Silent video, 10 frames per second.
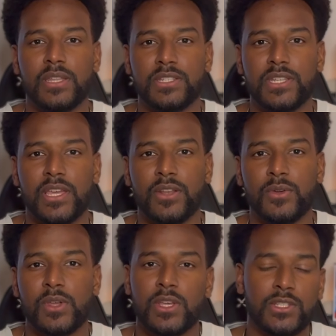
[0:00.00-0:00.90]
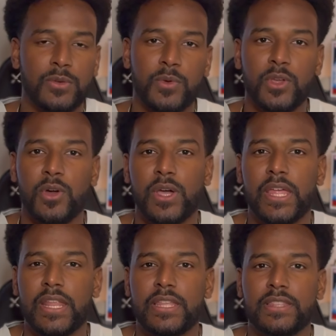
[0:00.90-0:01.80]
to the channel. So if we can go
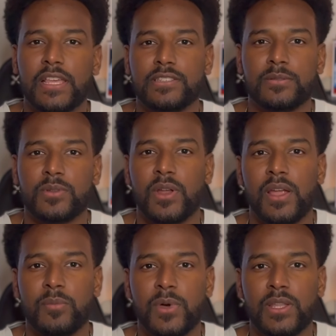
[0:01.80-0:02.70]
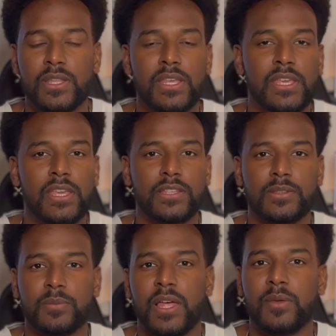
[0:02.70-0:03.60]
ahead and hit that subscribe button, hit
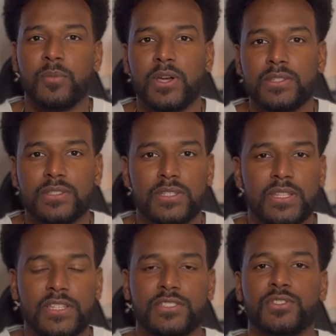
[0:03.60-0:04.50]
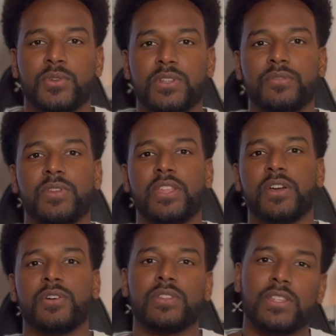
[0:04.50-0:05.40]
some like buttons. Let's enjoy this
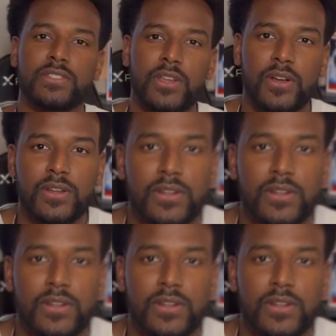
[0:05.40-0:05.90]
video. Let's talk.